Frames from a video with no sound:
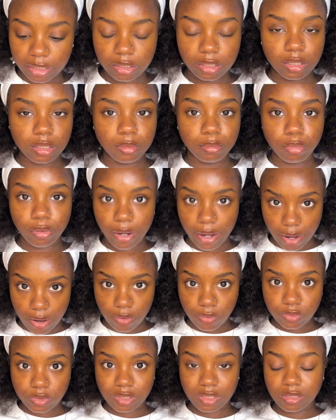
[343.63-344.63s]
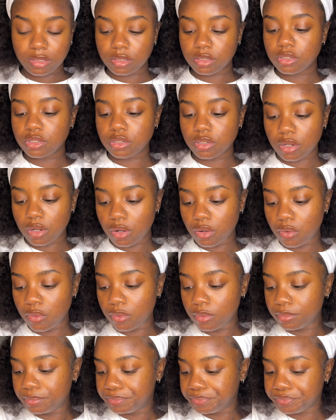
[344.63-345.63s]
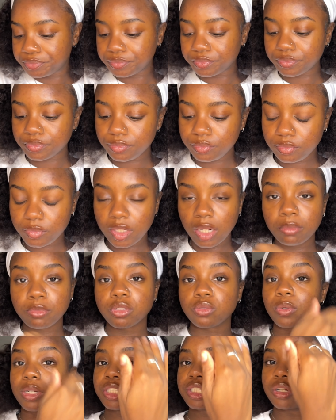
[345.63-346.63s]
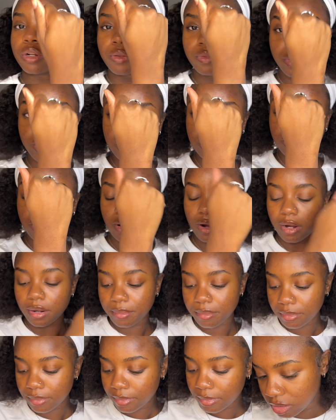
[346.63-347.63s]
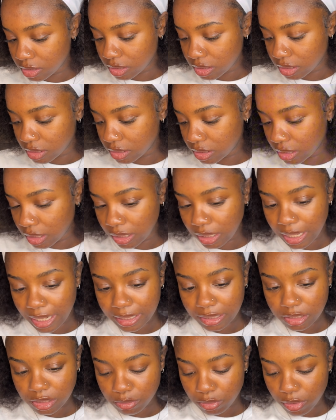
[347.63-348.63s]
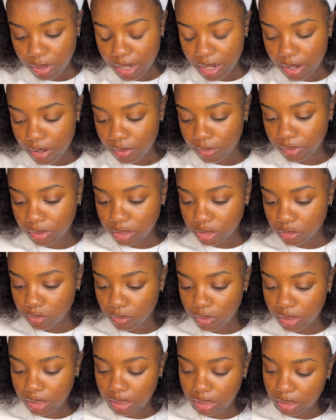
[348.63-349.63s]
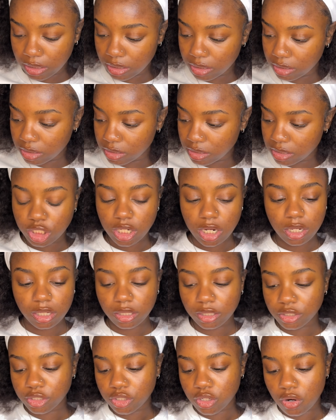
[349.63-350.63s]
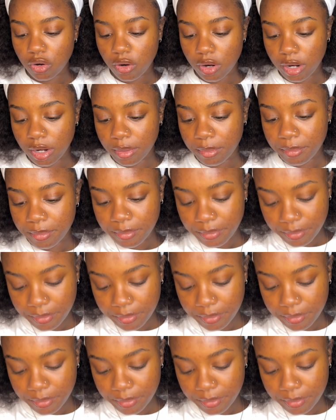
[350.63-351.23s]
the browns, so I'm swatching on this arm. This is the lightest brown. This one is chocolate charm.